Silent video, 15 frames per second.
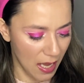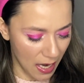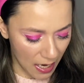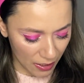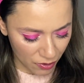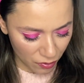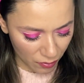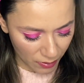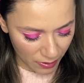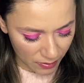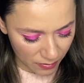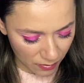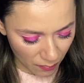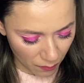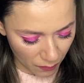Actually,
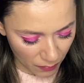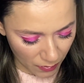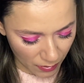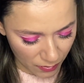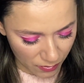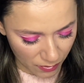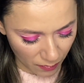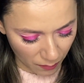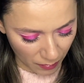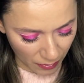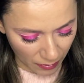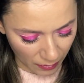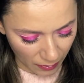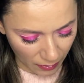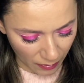there's something
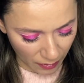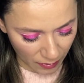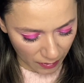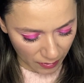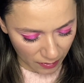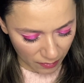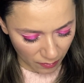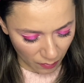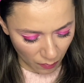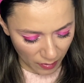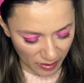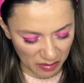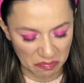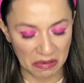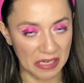in here. You know
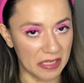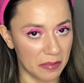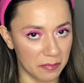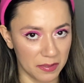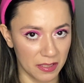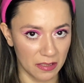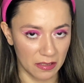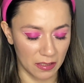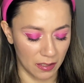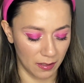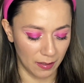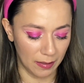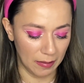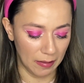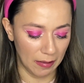what? It might not be
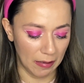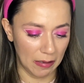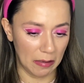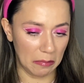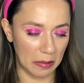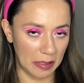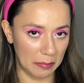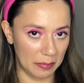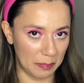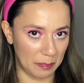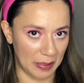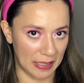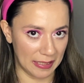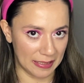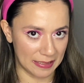
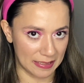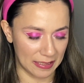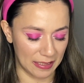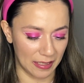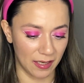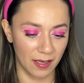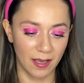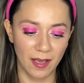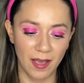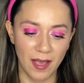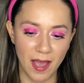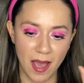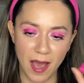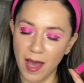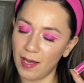Pixie.
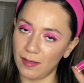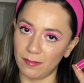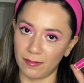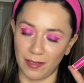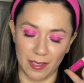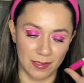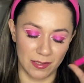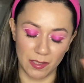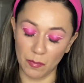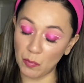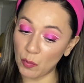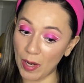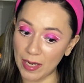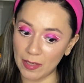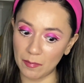I don't know, guys. Some
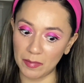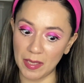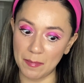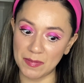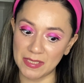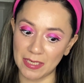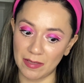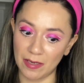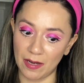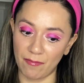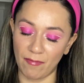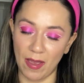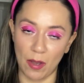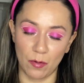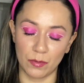random lipstick that I
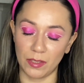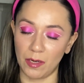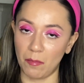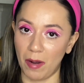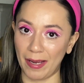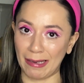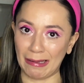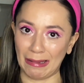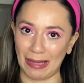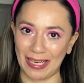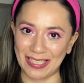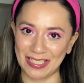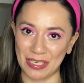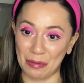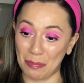found in my
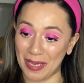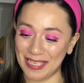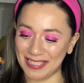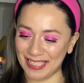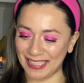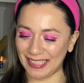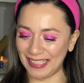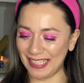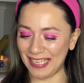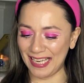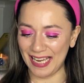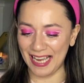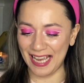collection, basically.